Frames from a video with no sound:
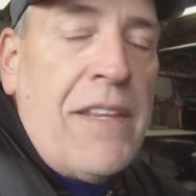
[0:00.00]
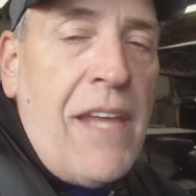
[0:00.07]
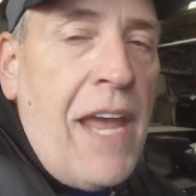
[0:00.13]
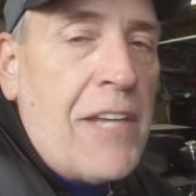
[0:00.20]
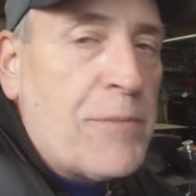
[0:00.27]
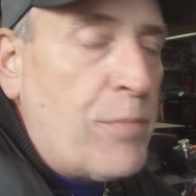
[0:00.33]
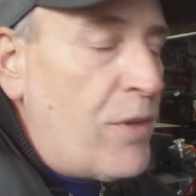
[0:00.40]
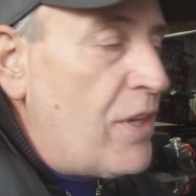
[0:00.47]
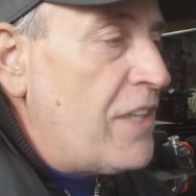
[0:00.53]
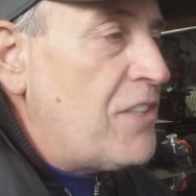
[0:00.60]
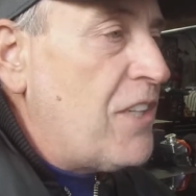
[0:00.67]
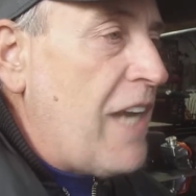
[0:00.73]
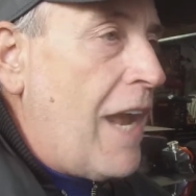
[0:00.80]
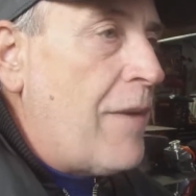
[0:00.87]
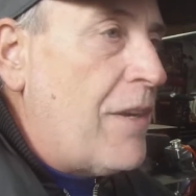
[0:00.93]
Thanks, Marie.
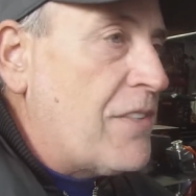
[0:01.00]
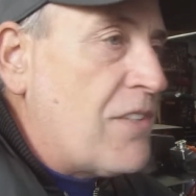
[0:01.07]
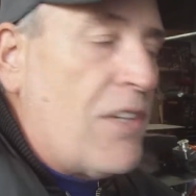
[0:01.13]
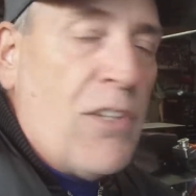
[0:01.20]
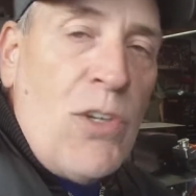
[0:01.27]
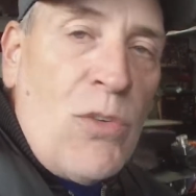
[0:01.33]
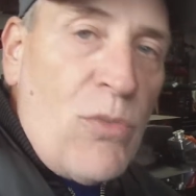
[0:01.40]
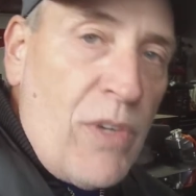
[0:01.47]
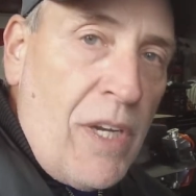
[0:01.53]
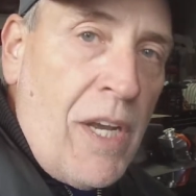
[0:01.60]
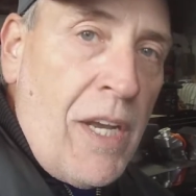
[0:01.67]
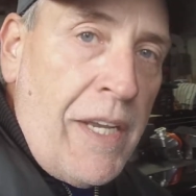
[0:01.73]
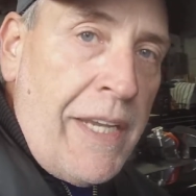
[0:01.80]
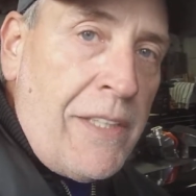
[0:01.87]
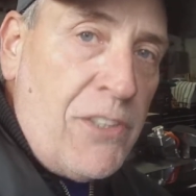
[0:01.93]
She got us
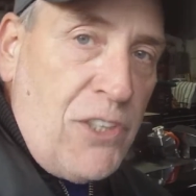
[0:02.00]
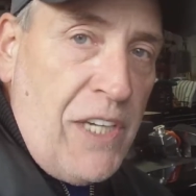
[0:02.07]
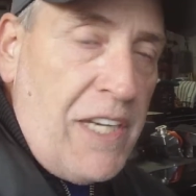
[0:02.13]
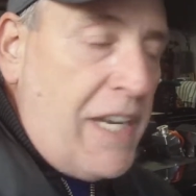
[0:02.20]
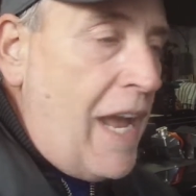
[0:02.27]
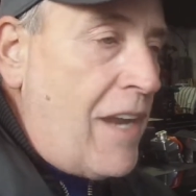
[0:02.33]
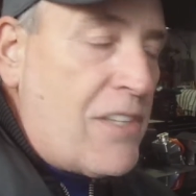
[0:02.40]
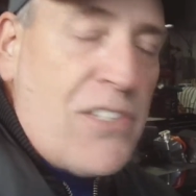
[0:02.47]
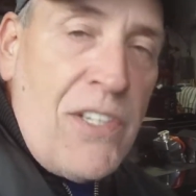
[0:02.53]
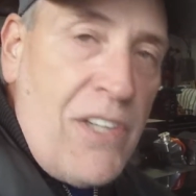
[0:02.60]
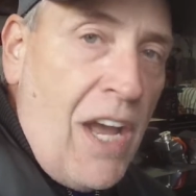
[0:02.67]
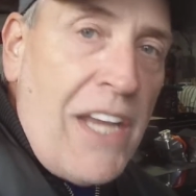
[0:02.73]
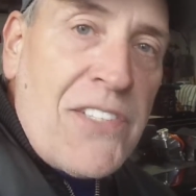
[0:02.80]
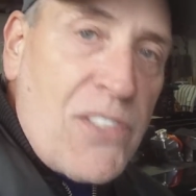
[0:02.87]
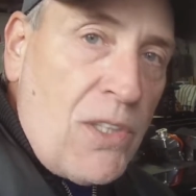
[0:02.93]
and Jean got us a
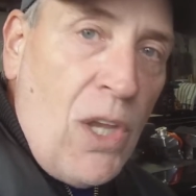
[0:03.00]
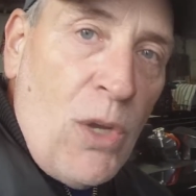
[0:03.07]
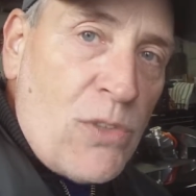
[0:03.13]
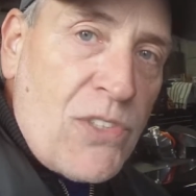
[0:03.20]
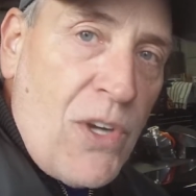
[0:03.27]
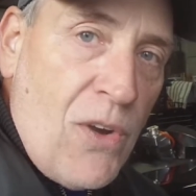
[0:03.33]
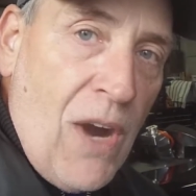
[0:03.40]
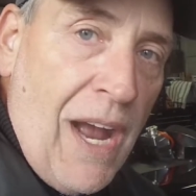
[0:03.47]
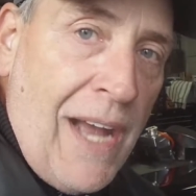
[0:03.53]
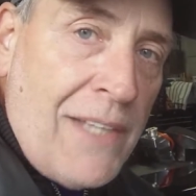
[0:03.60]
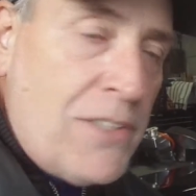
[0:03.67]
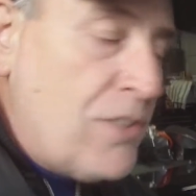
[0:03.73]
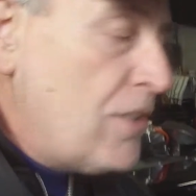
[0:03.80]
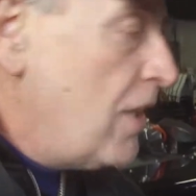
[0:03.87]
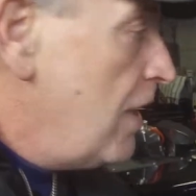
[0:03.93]
nice closed garage.